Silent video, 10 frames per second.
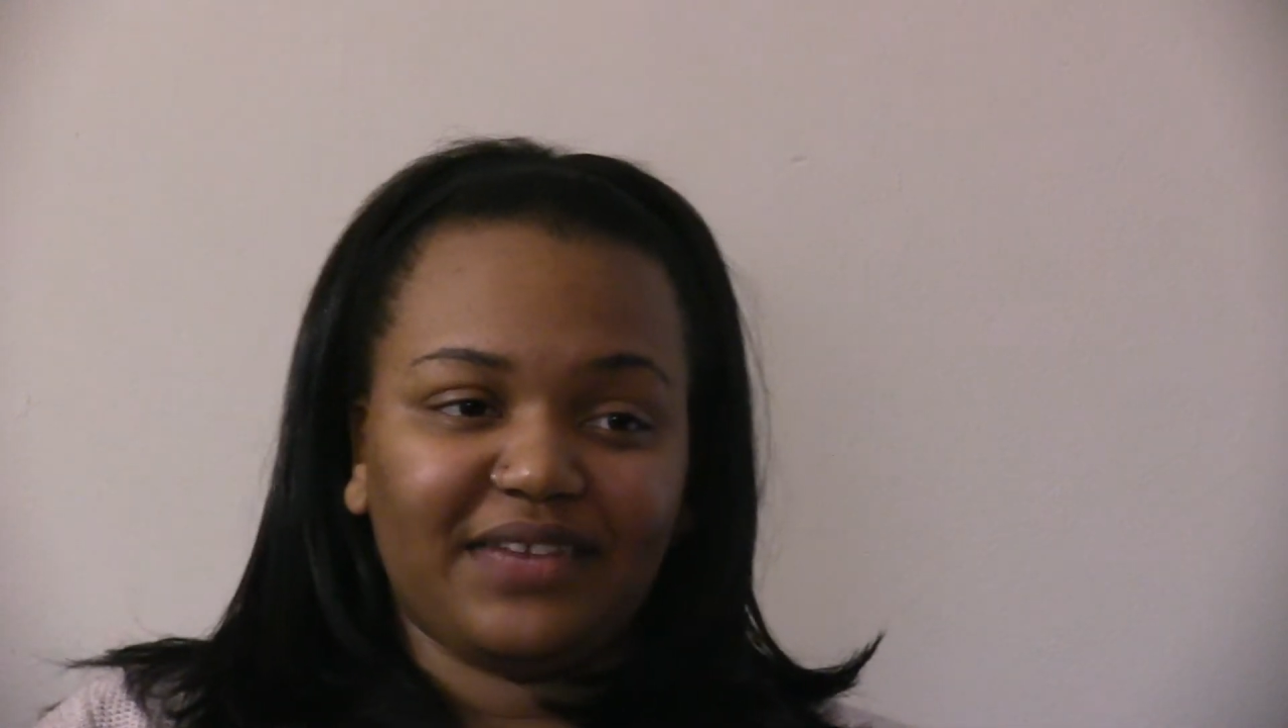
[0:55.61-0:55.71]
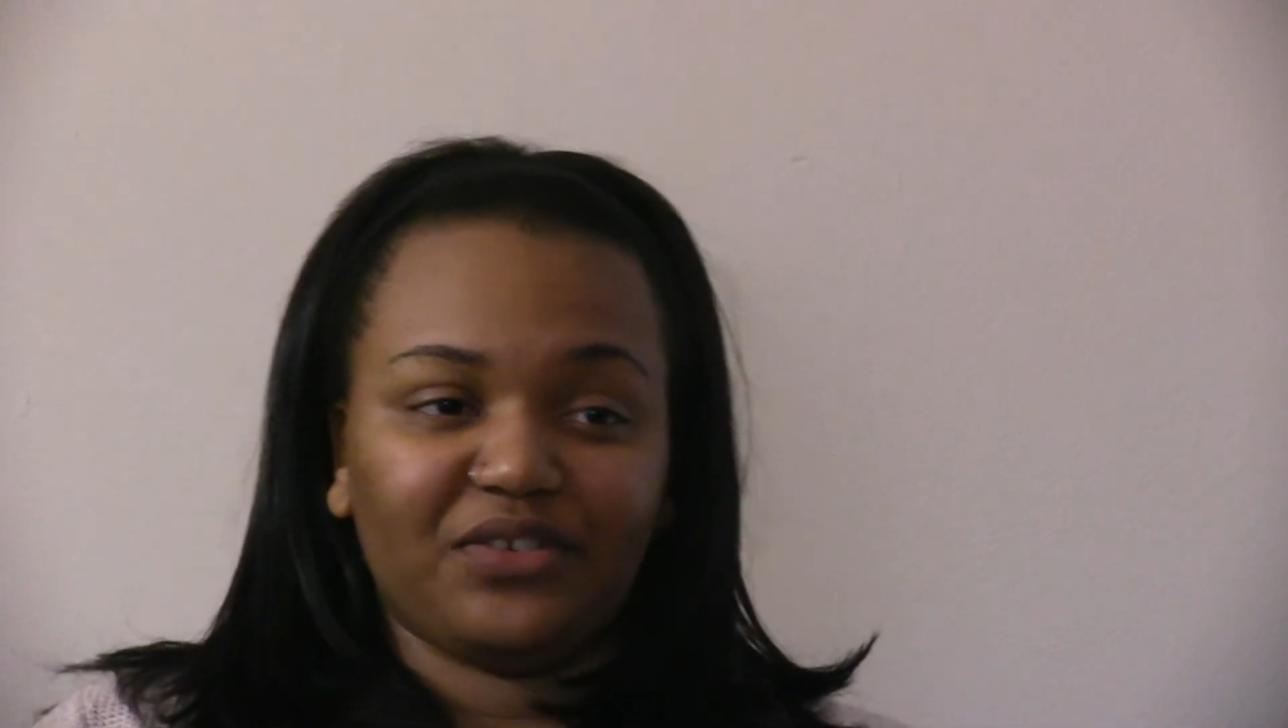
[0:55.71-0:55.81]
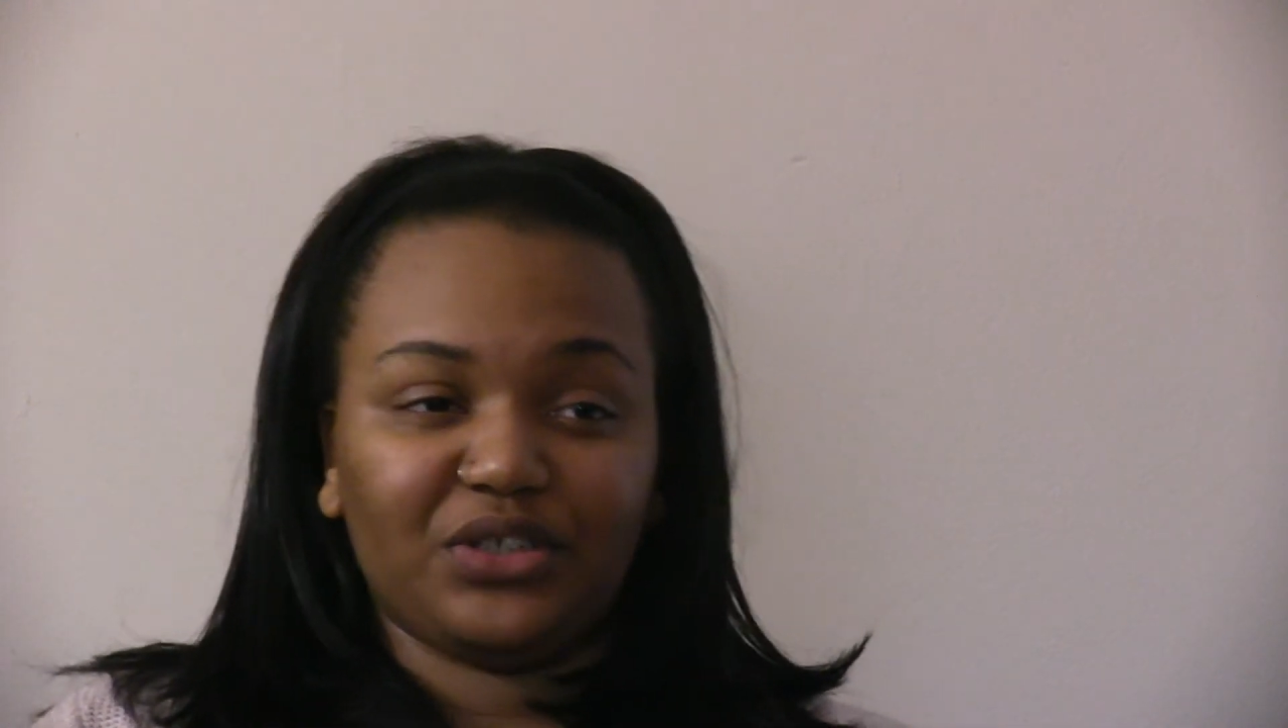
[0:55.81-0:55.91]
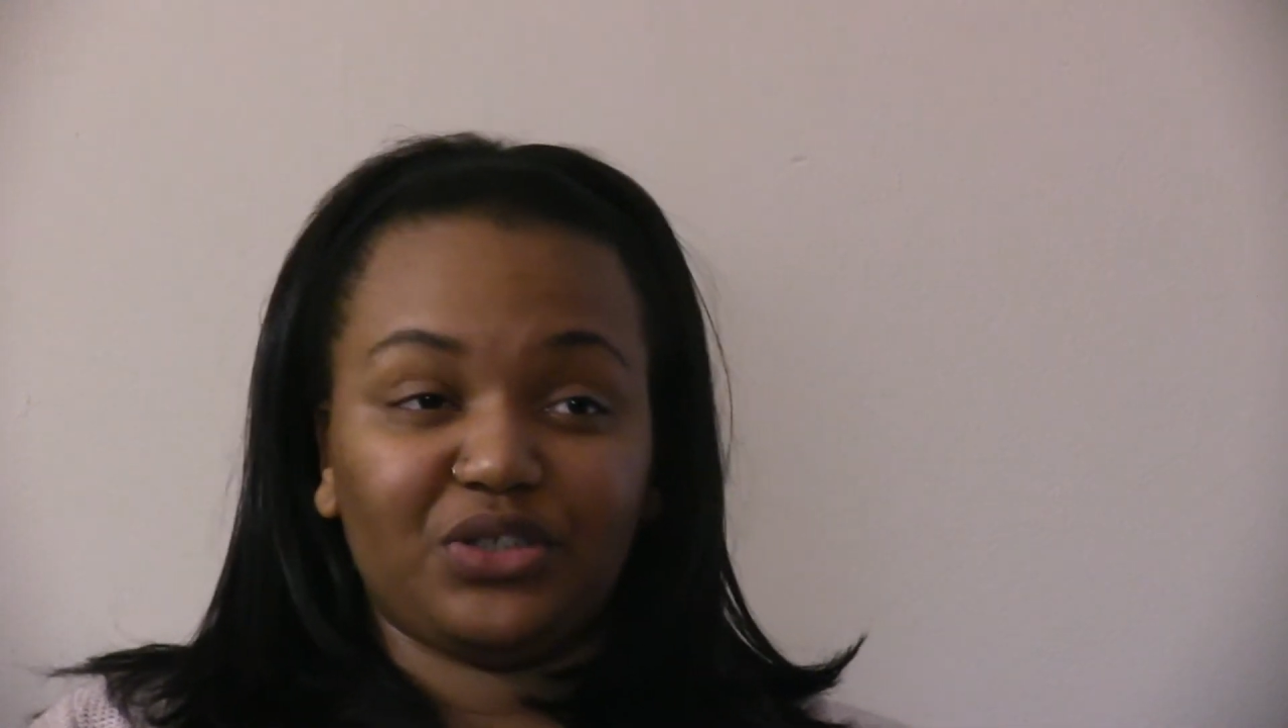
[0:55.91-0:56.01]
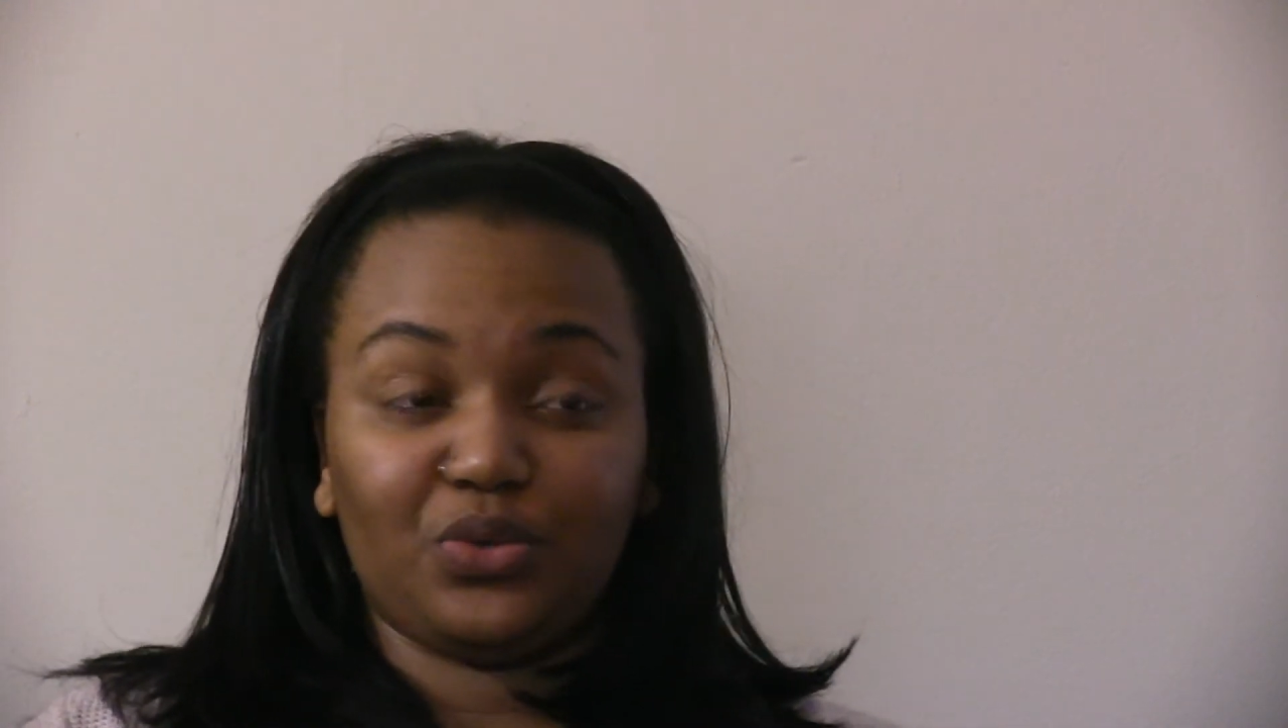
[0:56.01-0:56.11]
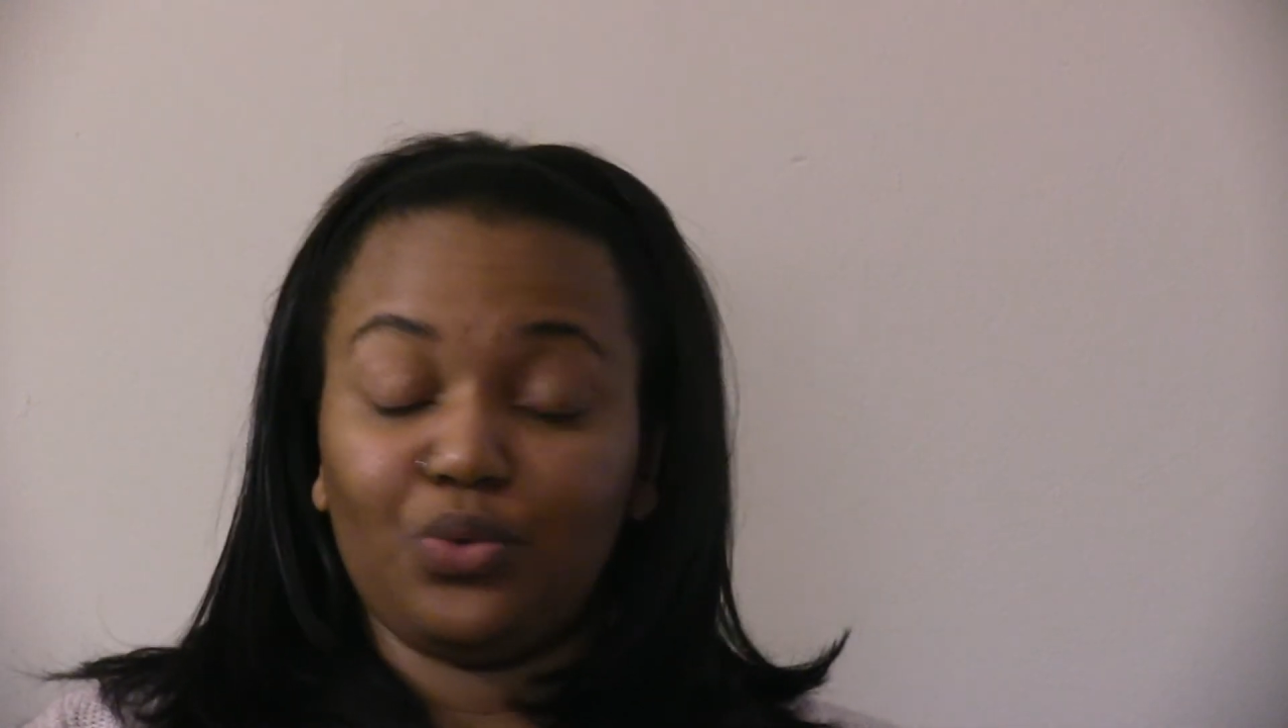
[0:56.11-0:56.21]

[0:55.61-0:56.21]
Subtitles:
after it's